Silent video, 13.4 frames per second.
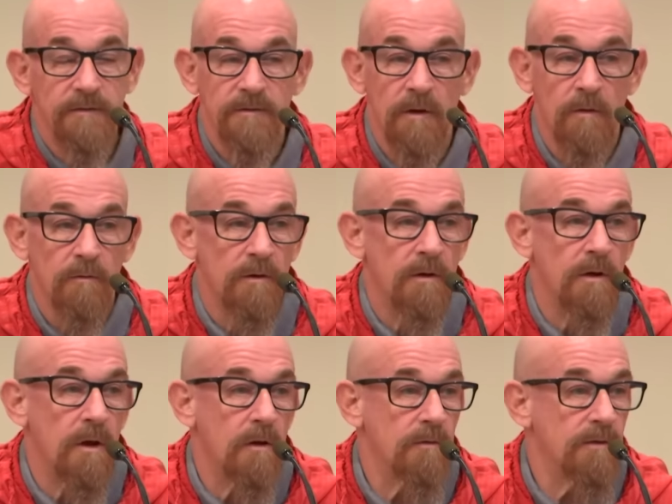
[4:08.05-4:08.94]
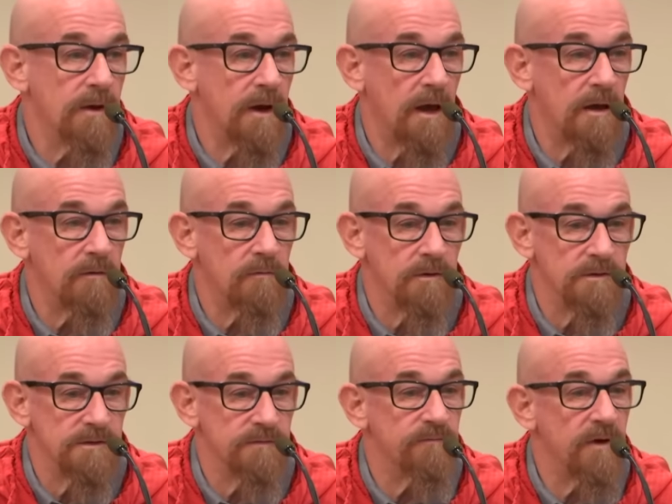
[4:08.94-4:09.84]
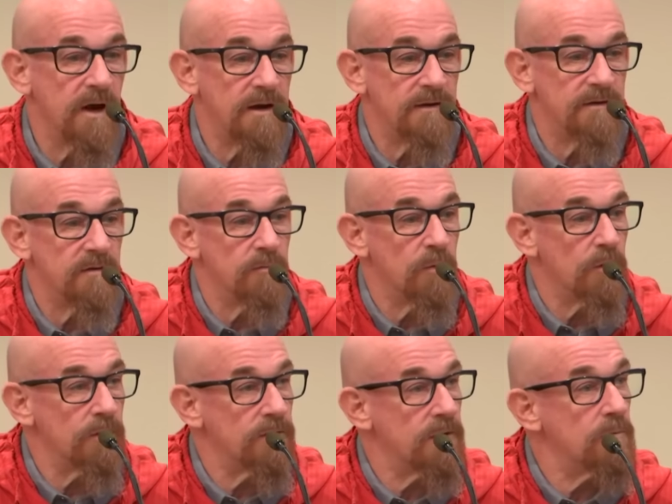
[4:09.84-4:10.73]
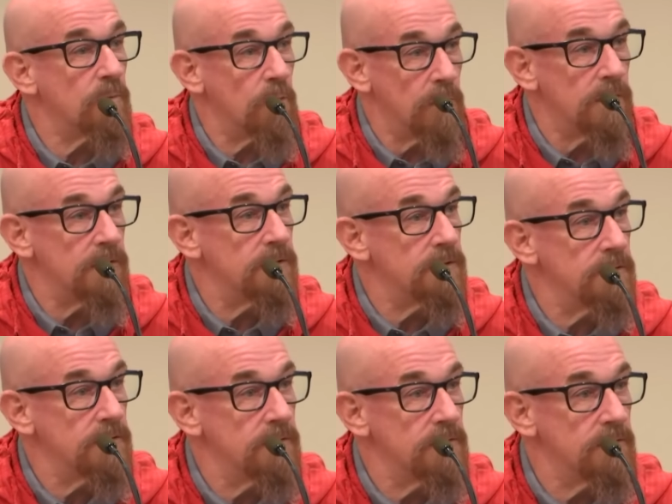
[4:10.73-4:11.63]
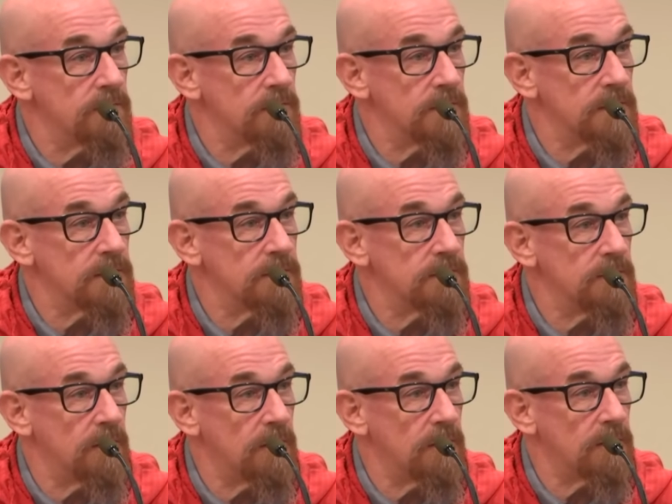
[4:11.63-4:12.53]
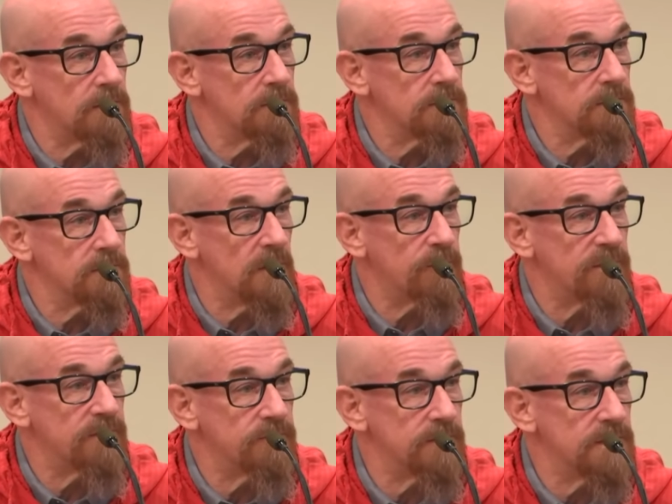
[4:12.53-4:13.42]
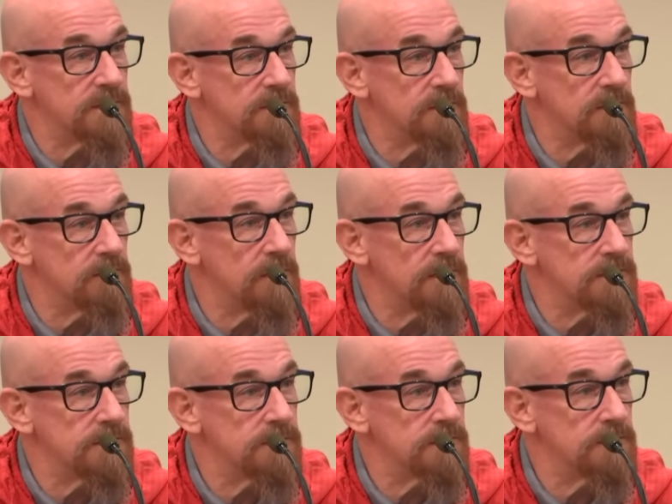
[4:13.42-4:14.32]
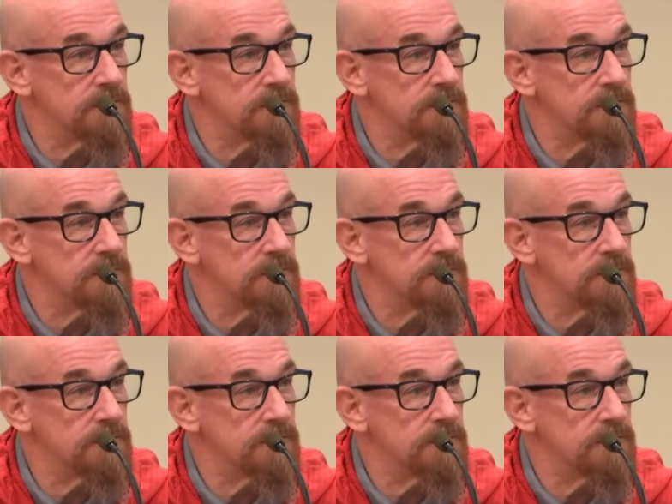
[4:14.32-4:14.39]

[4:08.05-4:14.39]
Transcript: don't know that I was invited to more than one during our couple of weeks on Rust.